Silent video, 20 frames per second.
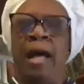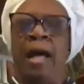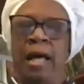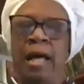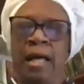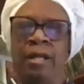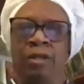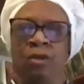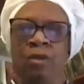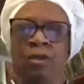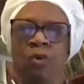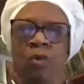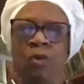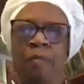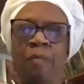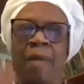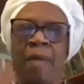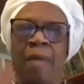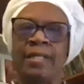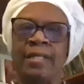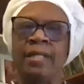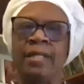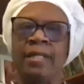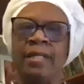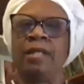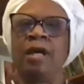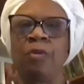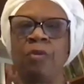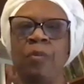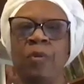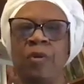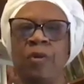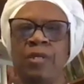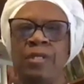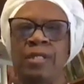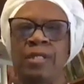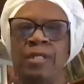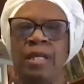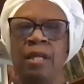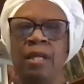you imagine that the other
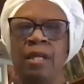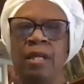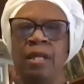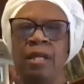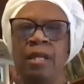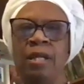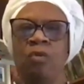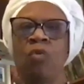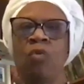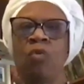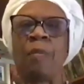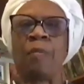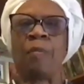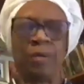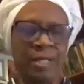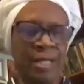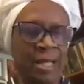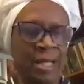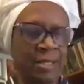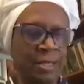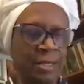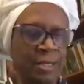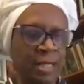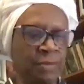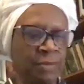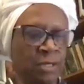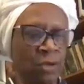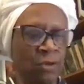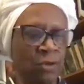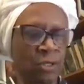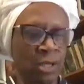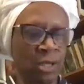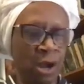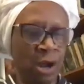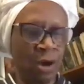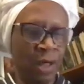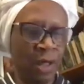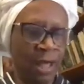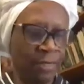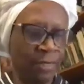person represents, I'm so
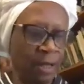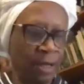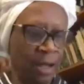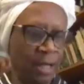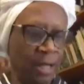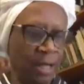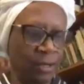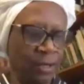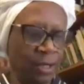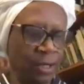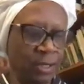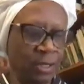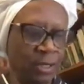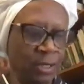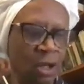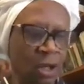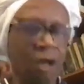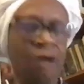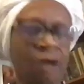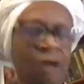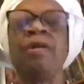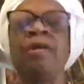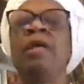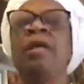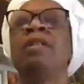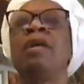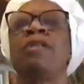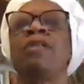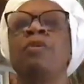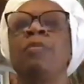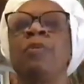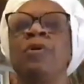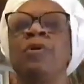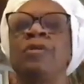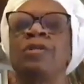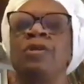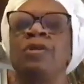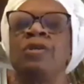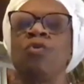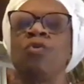sorry, I thought I turned this off. The other
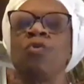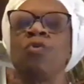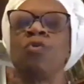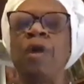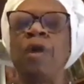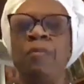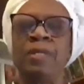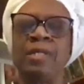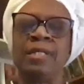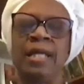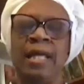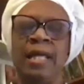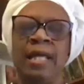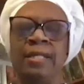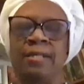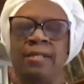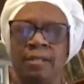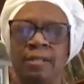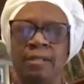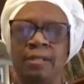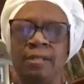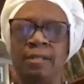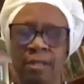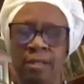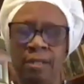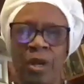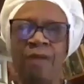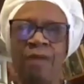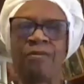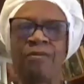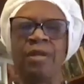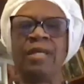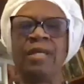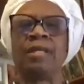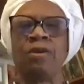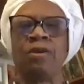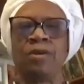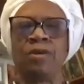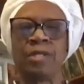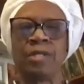person represents whatever it is
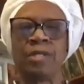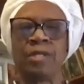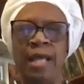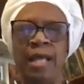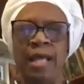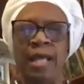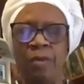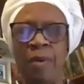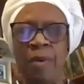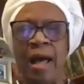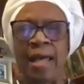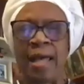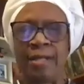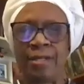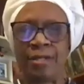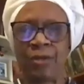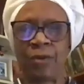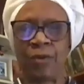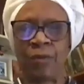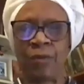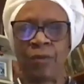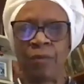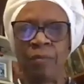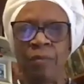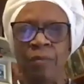that you're saying goodbye to.